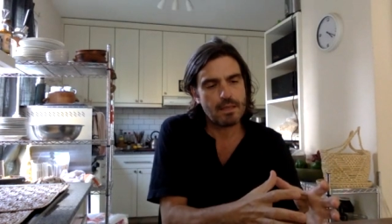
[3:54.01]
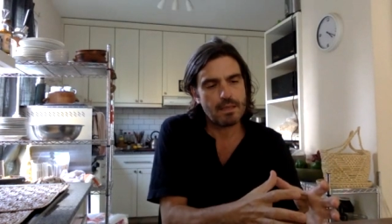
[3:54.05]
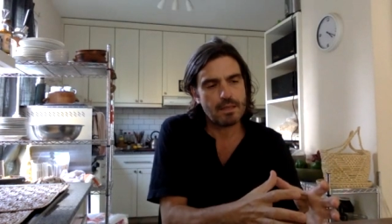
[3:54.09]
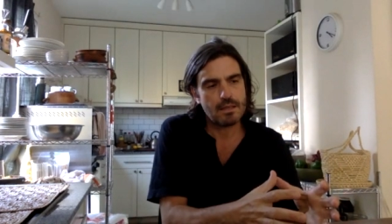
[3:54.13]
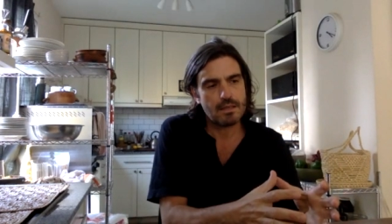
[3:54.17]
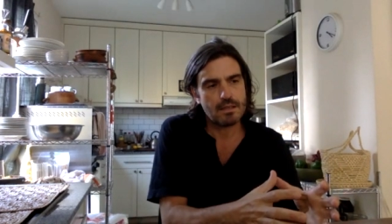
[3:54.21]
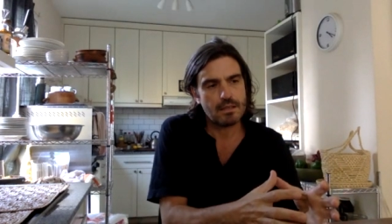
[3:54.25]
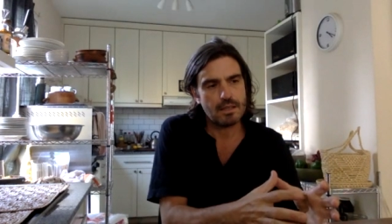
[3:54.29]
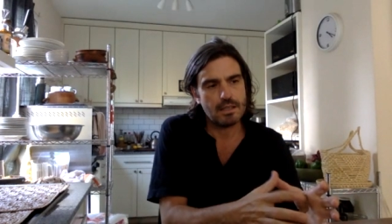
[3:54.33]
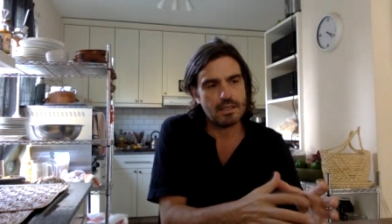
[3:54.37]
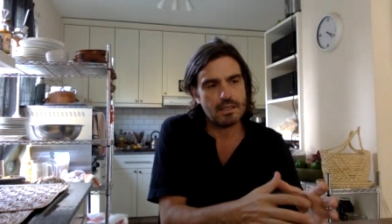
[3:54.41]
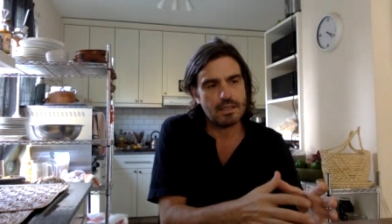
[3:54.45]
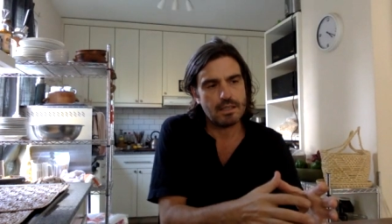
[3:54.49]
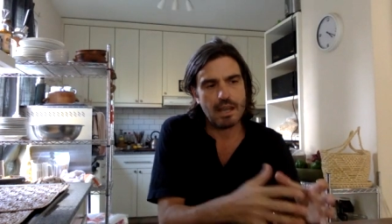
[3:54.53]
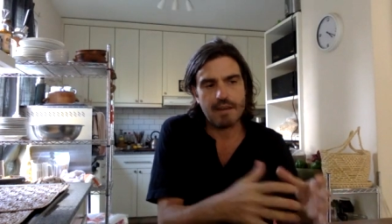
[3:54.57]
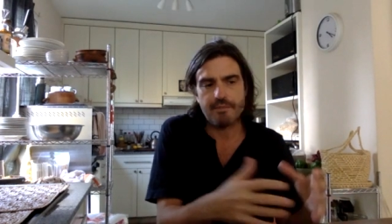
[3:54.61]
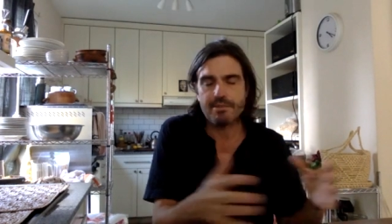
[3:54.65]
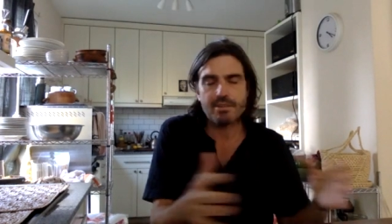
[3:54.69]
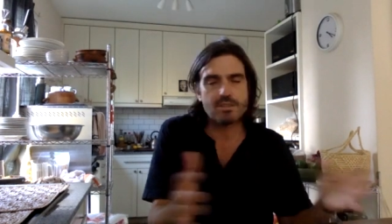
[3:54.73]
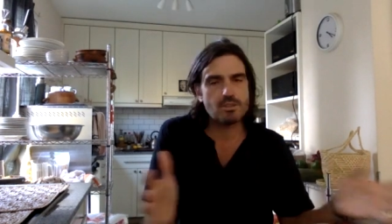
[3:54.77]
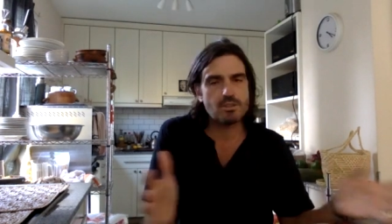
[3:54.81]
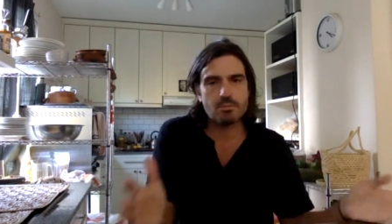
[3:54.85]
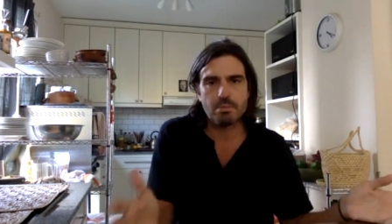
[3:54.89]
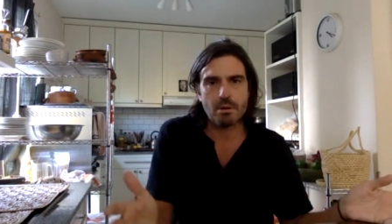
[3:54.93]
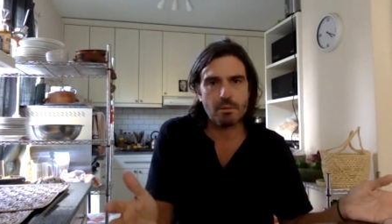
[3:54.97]
in every
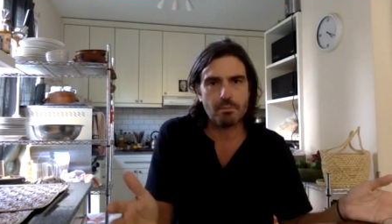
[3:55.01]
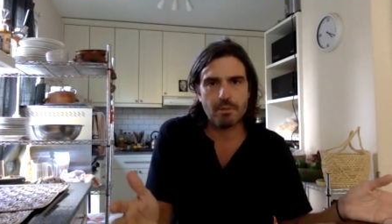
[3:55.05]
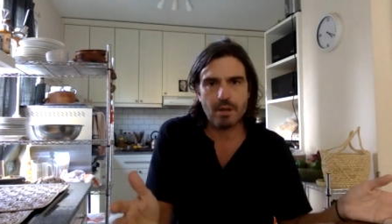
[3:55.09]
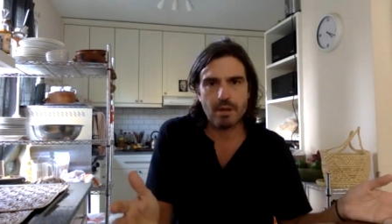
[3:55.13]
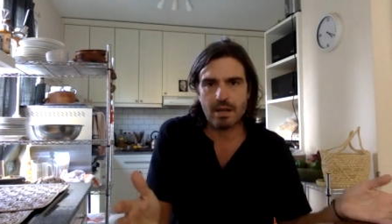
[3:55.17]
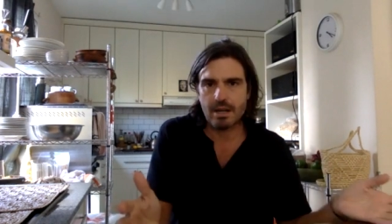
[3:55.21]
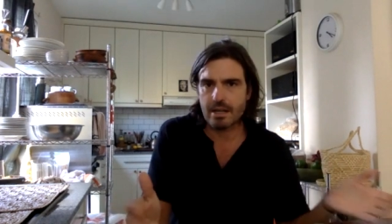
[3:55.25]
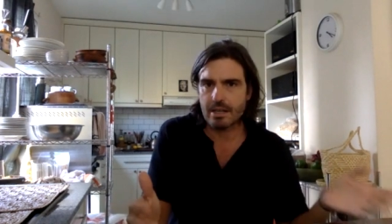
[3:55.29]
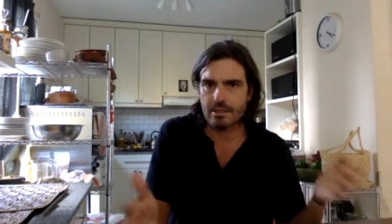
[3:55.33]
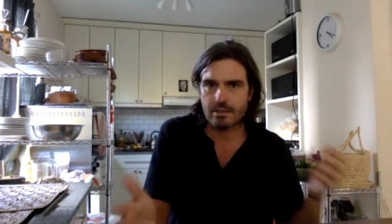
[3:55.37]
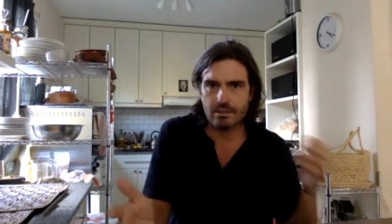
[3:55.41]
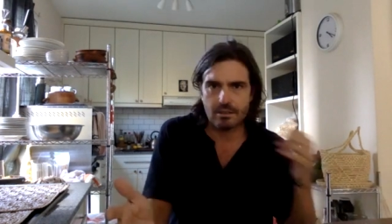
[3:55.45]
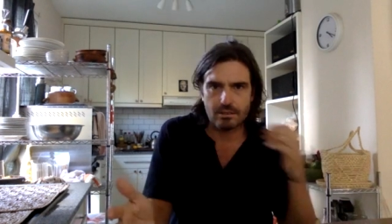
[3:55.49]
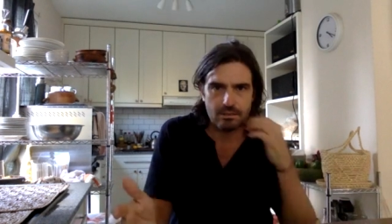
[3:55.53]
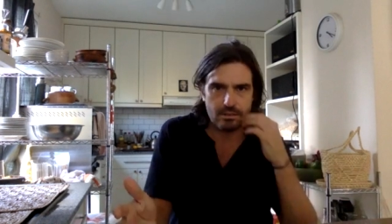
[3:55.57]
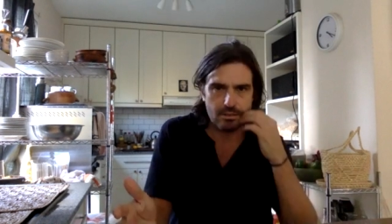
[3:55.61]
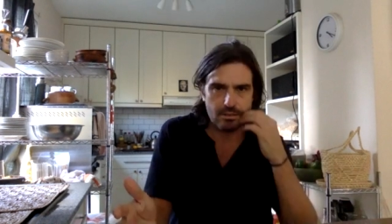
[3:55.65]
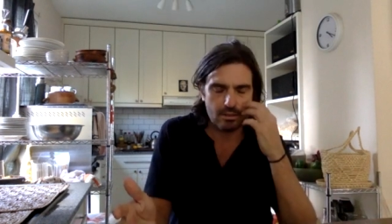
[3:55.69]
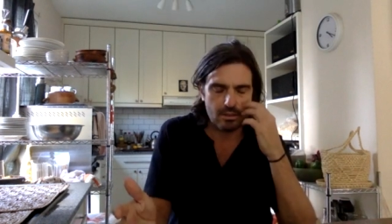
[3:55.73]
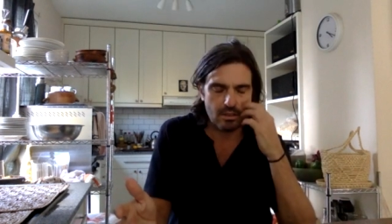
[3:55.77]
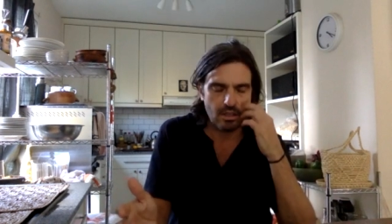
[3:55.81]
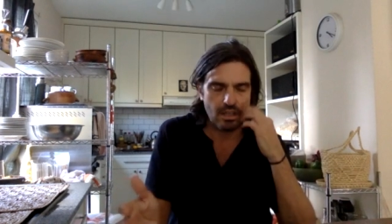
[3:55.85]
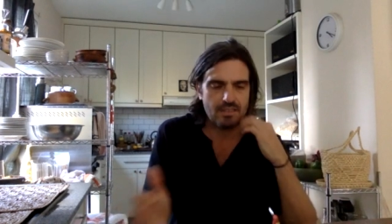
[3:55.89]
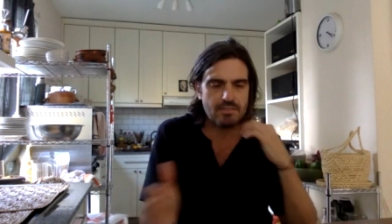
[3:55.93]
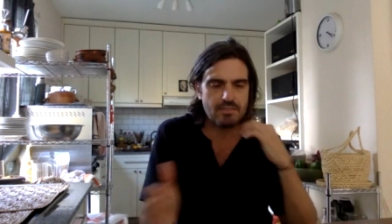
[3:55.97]
supermarket on,
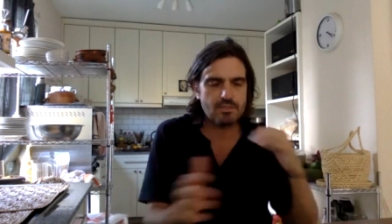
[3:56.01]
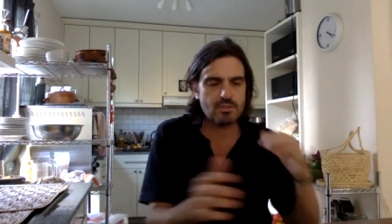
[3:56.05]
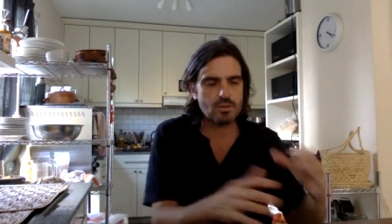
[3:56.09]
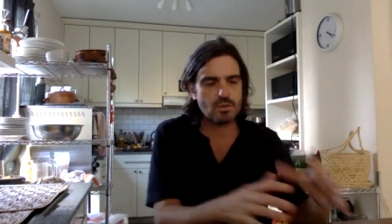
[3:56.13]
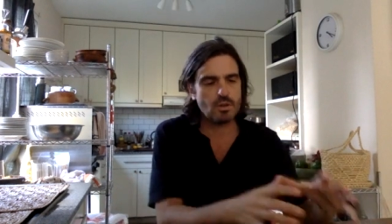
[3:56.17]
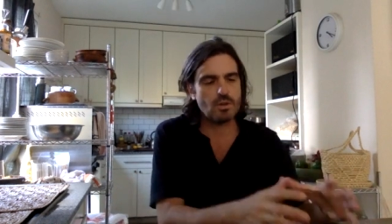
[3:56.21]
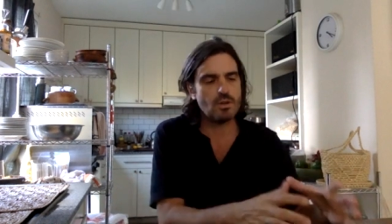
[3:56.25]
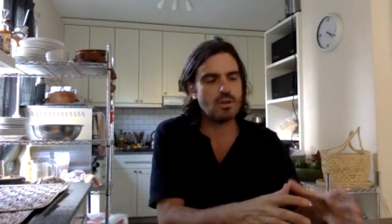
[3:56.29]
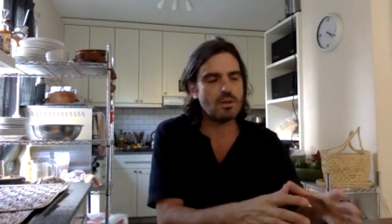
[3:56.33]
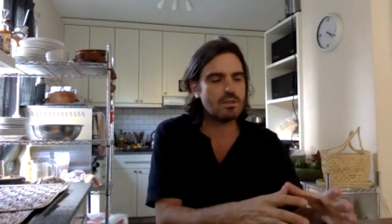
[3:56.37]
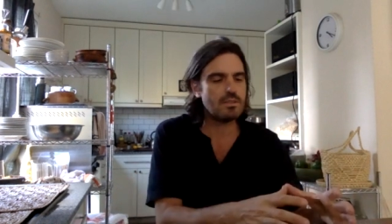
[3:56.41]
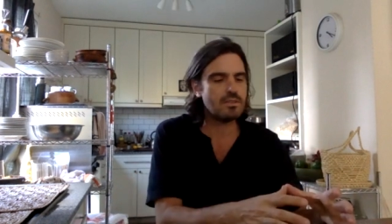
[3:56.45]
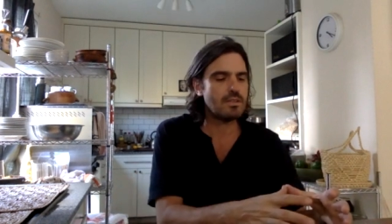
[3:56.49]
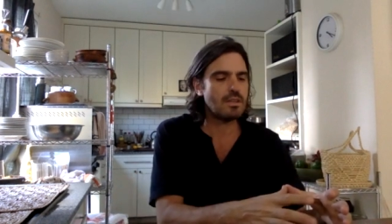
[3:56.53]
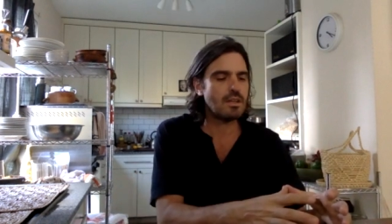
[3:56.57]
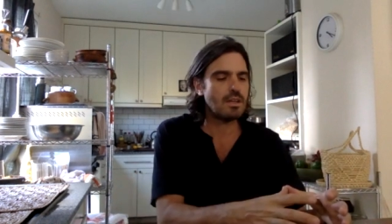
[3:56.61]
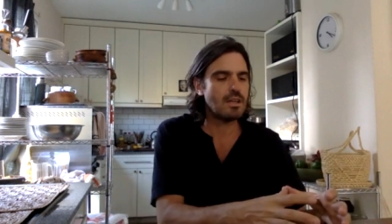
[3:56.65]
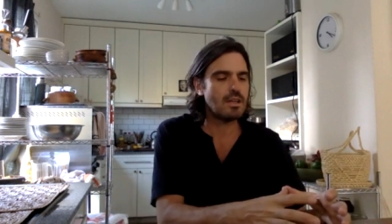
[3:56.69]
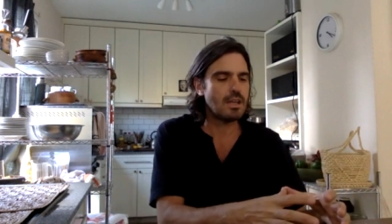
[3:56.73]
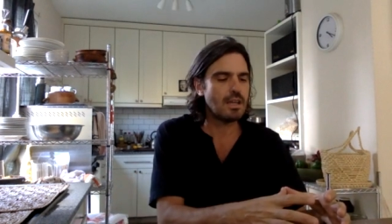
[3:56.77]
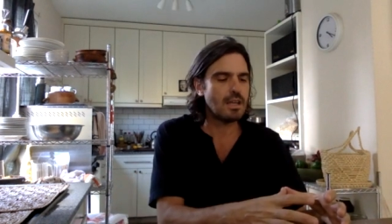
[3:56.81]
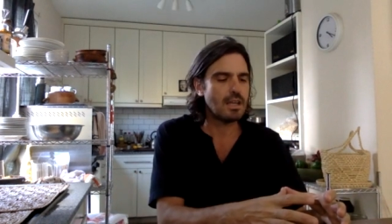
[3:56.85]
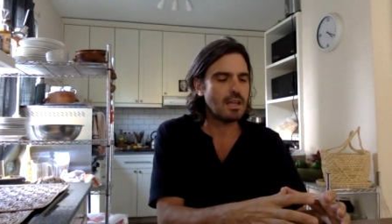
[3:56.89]
on stores